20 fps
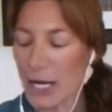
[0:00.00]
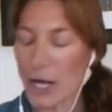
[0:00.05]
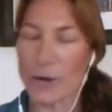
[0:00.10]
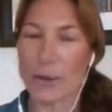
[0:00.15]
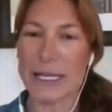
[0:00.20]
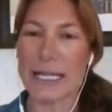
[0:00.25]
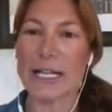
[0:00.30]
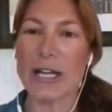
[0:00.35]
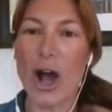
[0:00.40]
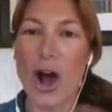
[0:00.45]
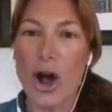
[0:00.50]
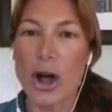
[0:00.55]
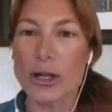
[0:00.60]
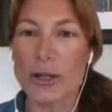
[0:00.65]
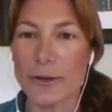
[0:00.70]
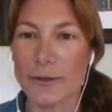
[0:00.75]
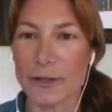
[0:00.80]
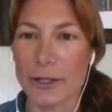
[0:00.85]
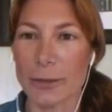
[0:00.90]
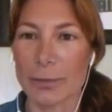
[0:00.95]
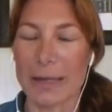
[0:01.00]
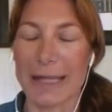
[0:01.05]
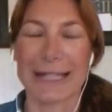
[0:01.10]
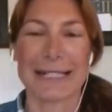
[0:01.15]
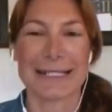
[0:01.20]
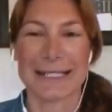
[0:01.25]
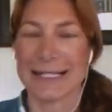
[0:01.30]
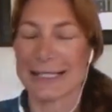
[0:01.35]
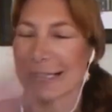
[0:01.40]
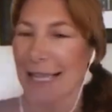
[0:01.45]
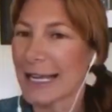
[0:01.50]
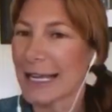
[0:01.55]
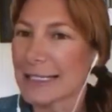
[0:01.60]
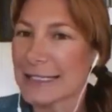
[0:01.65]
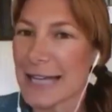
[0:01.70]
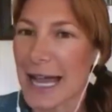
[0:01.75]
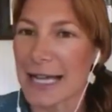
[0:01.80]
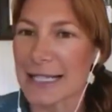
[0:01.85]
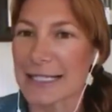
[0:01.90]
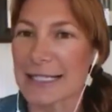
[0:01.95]
White coating all over the plants. It's like
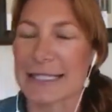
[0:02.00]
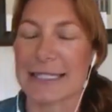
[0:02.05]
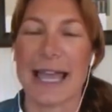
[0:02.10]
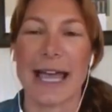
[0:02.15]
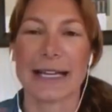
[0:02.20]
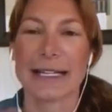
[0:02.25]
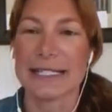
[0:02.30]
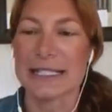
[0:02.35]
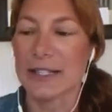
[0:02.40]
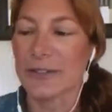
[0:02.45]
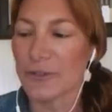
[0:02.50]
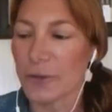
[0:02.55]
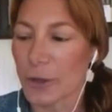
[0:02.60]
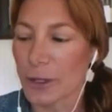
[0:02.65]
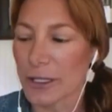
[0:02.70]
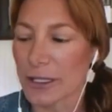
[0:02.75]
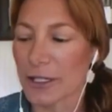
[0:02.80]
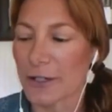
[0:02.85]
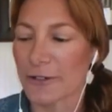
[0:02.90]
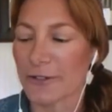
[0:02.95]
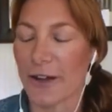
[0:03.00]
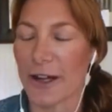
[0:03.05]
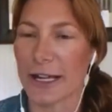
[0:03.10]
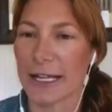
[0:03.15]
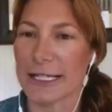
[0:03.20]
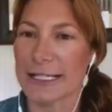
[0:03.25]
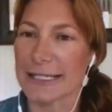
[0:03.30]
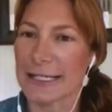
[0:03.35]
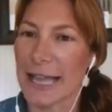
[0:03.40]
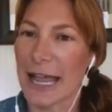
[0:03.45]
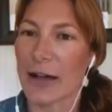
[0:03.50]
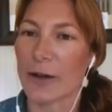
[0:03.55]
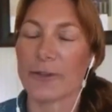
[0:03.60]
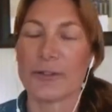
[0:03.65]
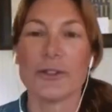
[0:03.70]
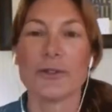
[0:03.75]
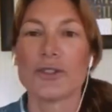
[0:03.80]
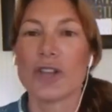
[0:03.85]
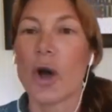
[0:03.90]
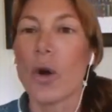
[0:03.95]
a dust. That is a foliar fungus. Now,
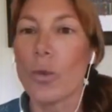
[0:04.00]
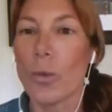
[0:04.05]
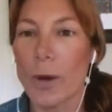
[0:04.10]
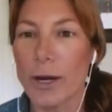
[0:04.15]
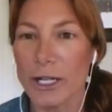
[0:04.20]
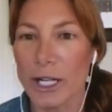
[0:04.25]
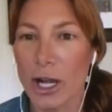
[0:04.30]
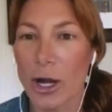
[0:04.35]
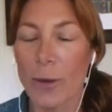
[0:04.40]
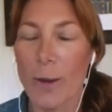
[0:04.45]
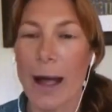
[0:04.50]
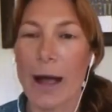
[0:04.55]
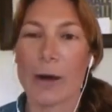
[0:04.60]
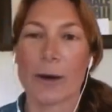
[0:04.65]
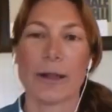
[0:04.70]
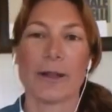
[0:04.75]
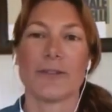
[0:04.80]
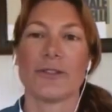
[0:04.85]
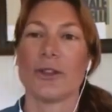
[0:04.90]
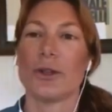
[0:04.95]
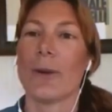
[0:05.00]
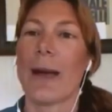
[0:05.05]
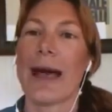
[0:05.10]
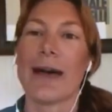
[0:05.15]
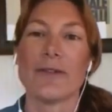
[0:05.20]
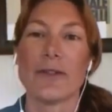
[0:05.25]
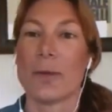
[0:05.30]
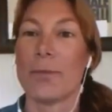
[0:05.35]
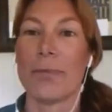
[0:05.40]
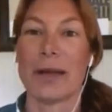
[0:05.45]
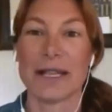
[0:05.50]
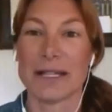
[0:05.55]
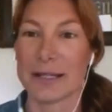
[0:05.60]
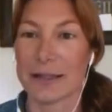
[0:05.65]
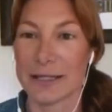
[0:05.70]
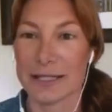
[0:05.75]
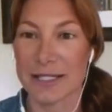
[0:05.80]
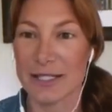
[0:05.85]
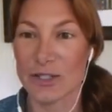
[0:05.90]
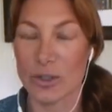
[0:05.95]
if you don't want to go out, if you haven't been
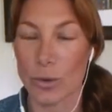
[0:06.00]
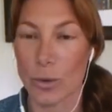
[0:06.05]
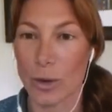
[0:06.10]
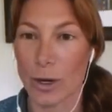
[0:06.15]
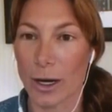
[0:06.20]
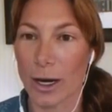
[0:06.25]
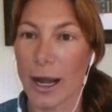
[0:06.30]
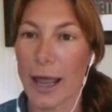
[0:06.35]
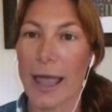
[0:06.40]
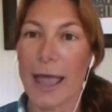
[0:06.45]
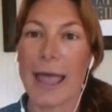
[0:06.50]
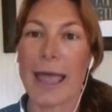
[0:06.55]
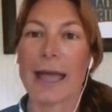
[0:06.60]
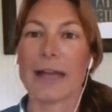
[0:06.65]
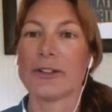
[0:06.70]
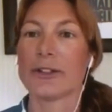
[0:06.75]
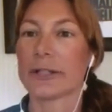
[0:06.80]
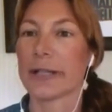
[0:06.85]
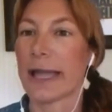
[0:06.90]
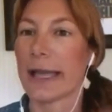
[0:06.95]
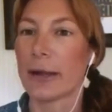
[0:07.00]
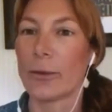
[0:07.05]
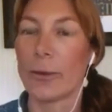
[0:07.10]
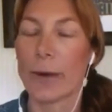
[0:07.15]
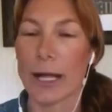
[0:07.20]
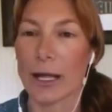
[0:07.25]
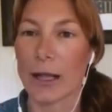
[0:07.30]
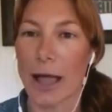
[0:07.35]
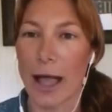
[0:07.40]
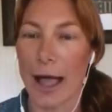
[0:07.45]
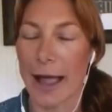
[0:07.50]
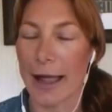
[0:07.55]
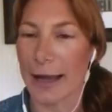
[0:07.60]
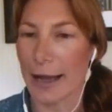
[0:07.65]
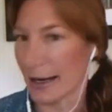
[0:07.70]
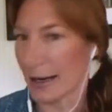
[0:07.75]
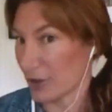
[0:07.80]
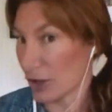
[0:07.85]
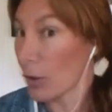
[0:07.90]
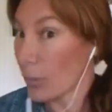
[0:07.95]
to the store and you're like, well,
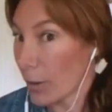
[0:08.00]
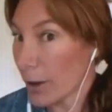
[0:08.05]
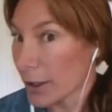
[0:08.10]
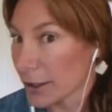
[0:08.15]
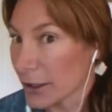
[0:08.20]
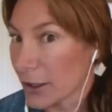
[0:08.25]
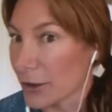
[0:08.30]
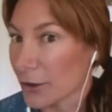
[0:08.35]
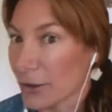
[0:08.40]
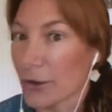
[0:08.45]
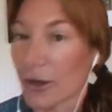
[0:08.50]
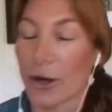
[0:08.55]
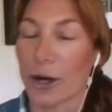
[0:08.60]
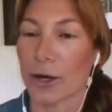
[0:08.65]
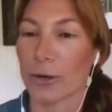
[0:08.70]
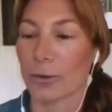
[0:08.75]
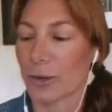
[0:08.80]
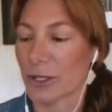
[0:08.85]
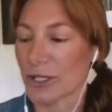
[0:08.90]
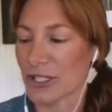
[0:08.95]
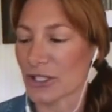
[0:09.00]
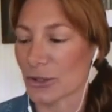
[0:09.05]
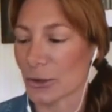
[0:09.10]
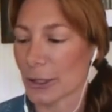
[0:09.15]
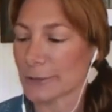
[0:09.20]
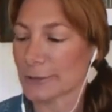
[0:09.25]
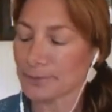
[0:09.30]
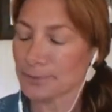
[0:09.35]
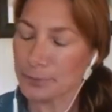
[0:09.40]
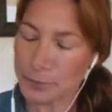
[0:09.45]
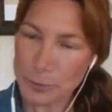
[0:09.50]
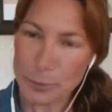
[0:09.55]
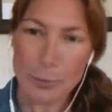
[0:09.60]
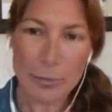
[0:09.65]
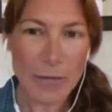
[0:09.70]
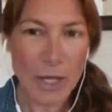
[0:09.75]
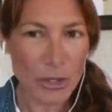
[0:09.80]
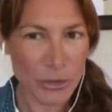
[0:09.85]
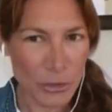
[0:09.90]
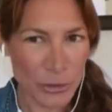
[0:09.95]
I, I don't want to go to the hardware store,
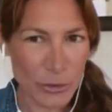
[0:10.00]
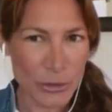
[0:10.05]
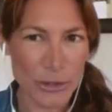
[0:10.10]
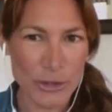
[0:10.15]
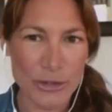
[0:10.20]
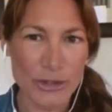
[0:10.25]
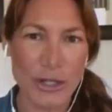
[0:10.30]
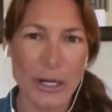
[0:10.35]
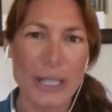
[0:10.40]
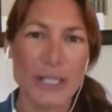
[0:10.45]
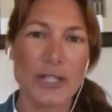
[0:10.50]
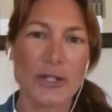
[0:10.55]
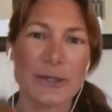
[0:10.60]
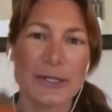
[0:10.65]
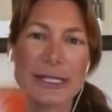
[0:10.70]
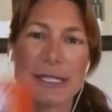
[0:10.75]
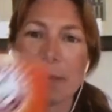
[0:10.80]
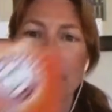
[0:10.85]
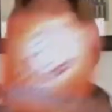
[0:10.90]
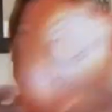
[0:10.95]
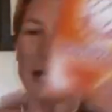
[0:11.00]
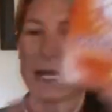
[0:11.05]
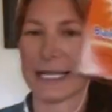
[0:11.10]
you could try using